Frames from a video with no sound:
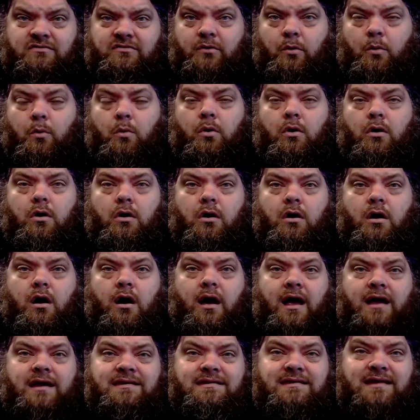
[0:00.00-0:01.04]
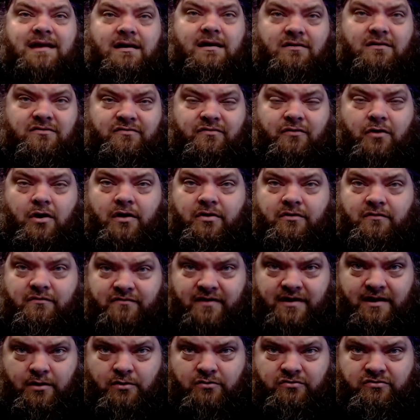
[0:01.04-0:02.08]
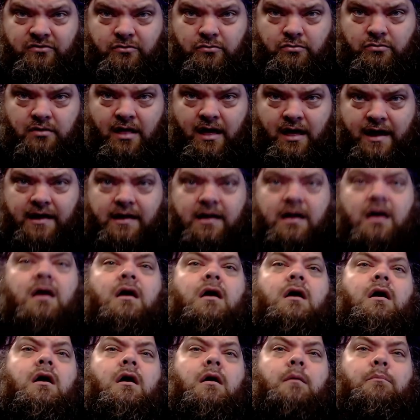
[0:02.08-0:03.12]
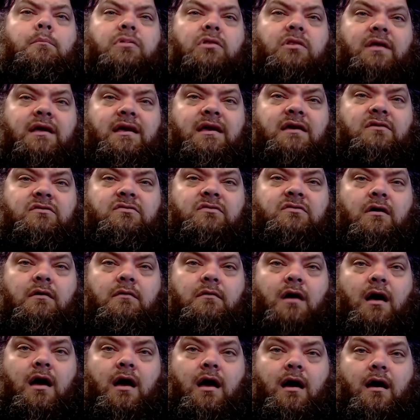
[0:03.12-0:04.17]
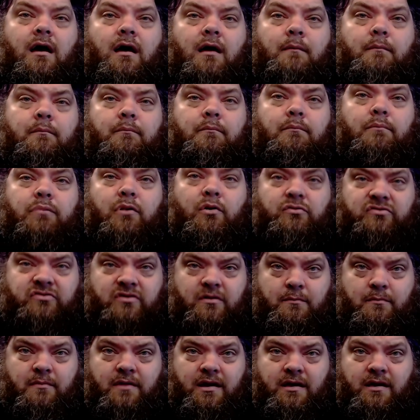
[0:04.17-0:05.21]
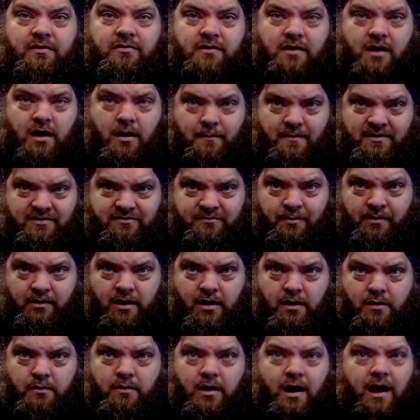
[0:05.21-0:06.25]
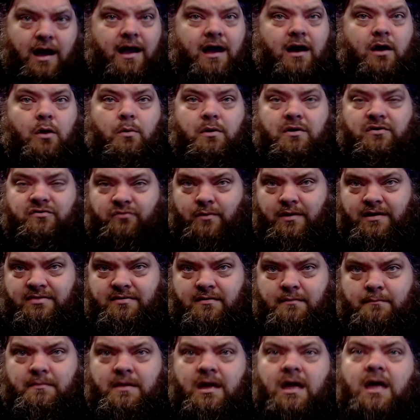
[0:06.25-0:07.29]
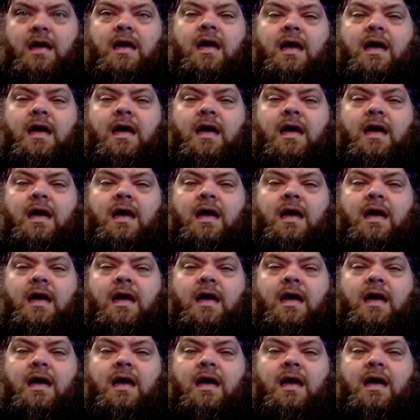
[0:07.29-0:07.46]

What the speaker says: or ideas for other videos you'd like, please post them in the comments below. I always read them.